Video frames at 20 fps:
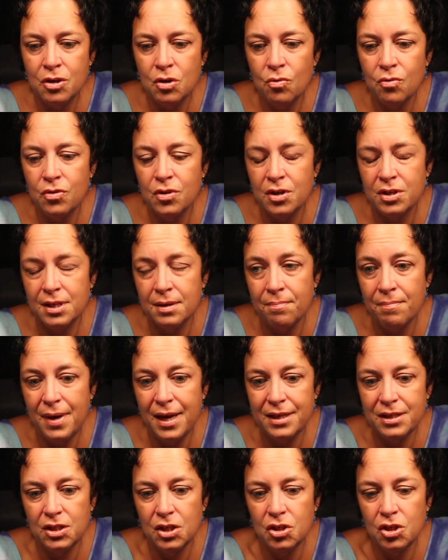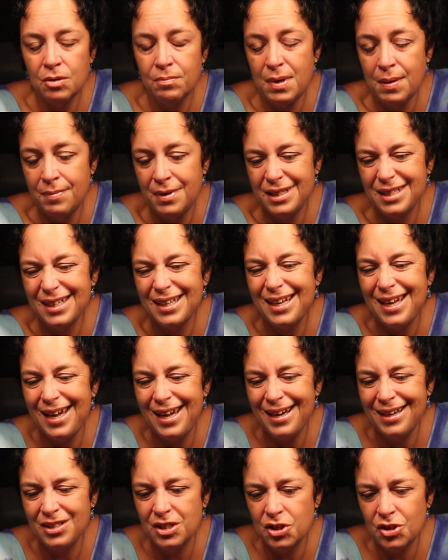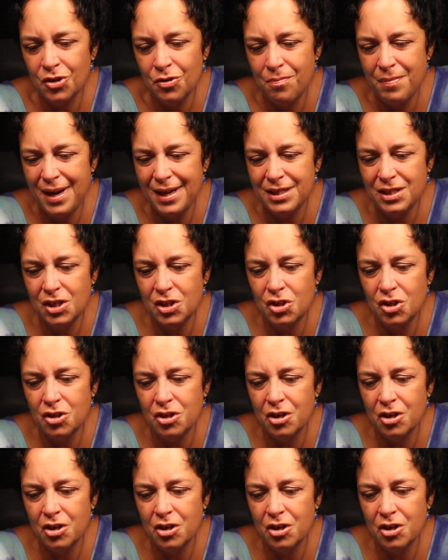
You, there's a messenger, maybe it's a Cancer messenger.